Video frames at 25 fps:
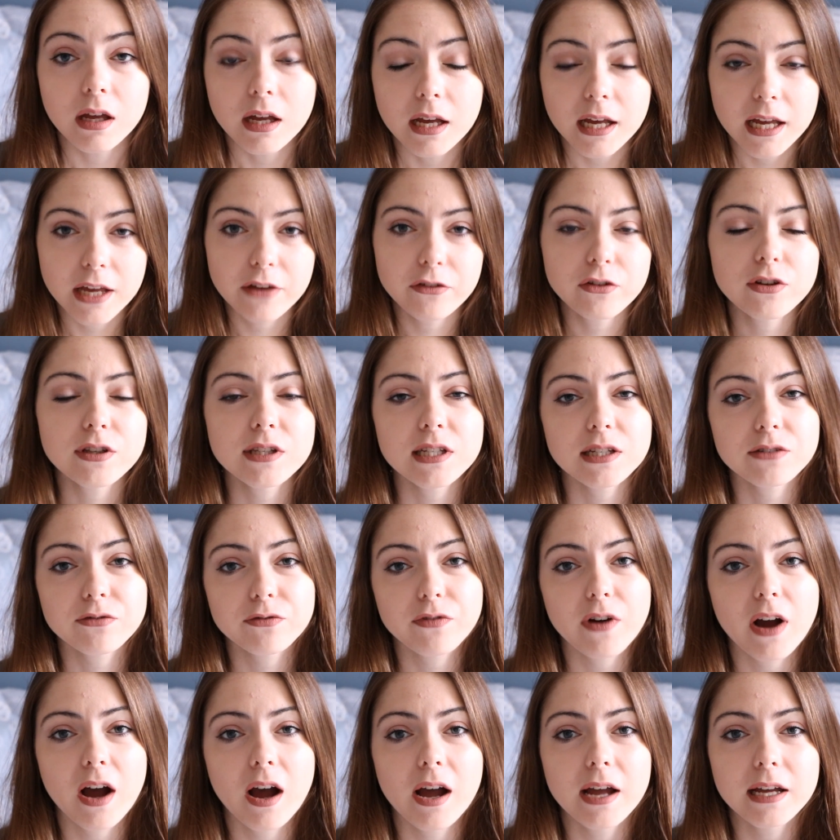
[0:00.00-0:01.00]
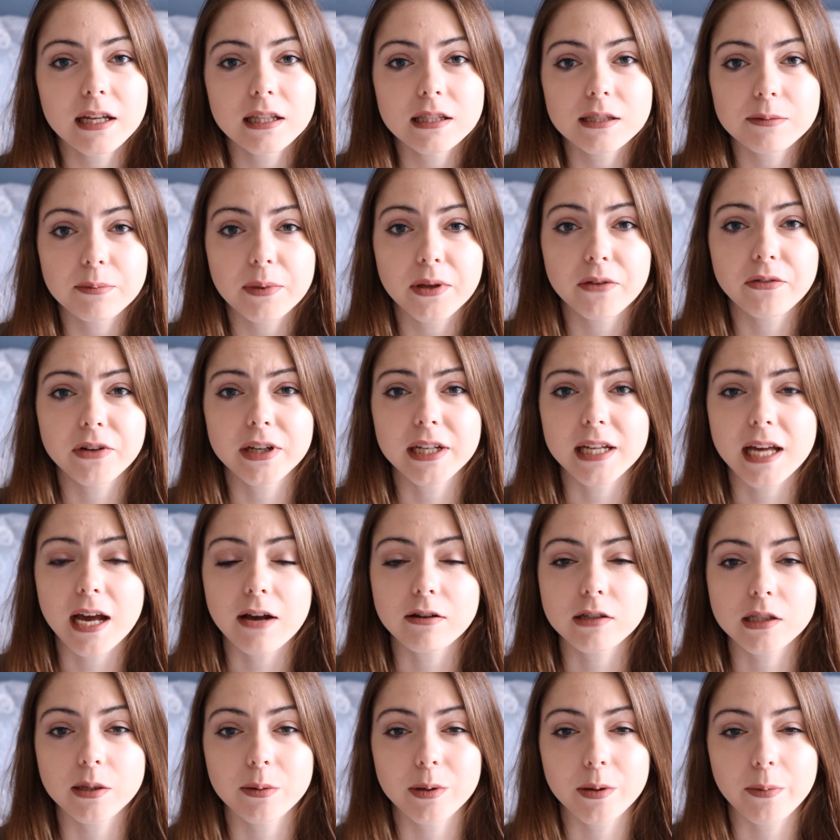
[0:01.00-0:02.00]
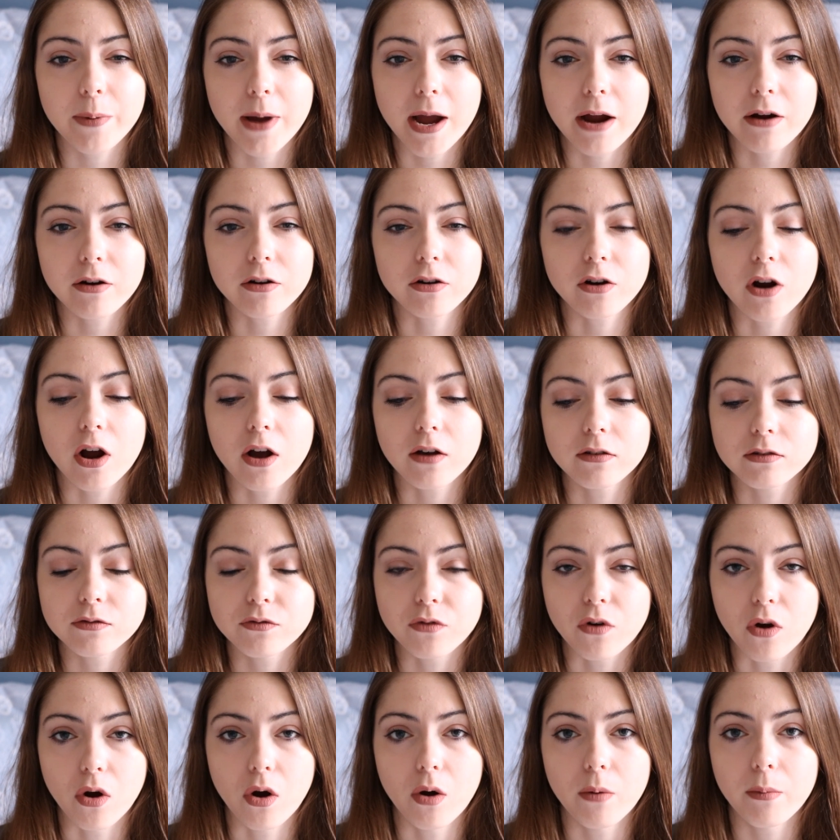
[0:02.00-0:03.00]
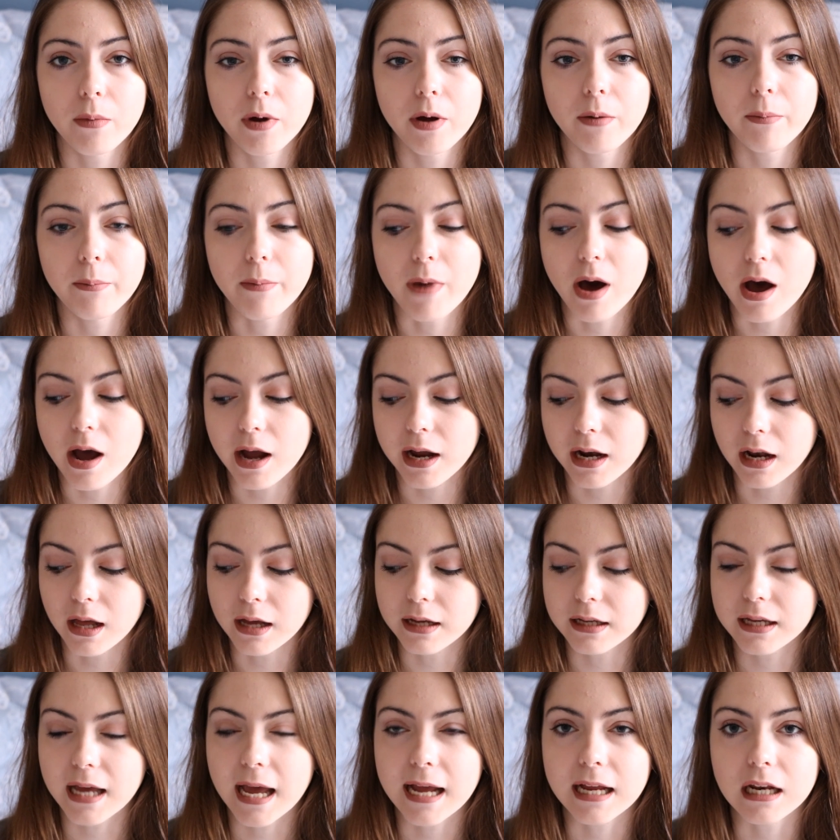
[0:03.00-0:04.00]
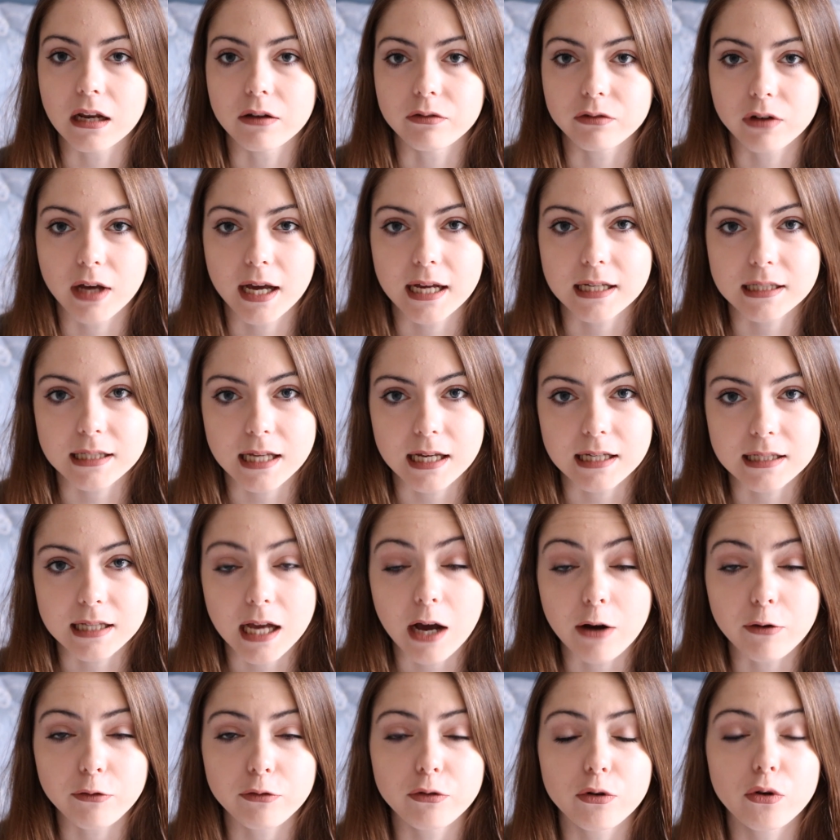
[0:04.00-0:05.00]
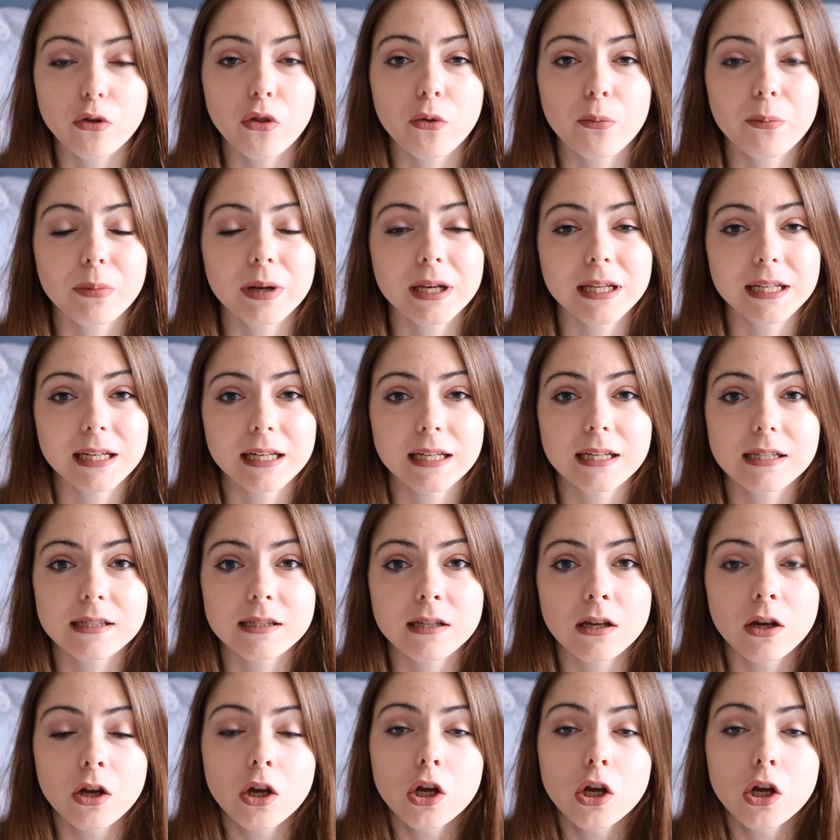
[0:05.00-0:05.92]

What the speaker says: if you did find me reading out some of the paragraphs from my like A-level essays helpful, then please